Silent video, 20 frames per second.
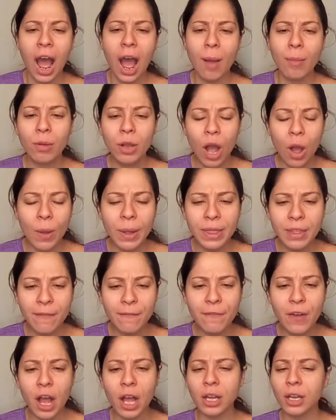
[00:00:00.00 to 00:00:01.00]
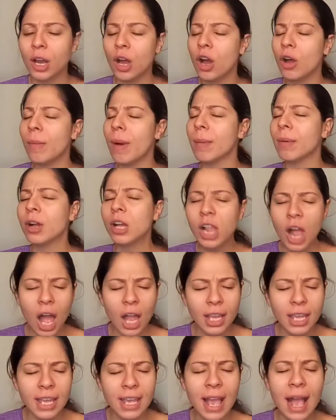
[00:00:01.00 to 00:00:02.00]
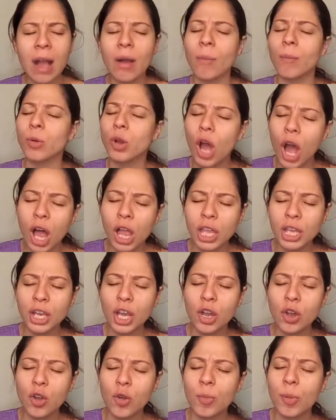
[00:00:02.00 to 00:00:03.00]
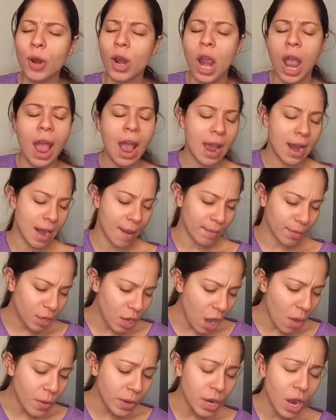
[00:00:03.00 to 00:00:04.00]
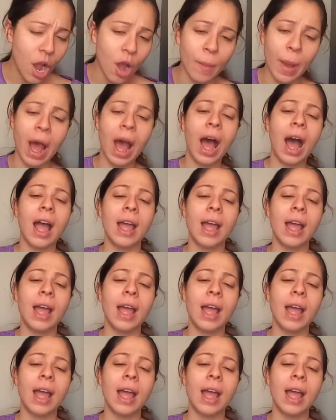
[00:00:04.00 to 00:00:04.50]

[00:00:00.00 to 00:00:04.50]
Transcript: I'm going the fuck home. I'm clocking out. I'm calling an Uber and I'm going home.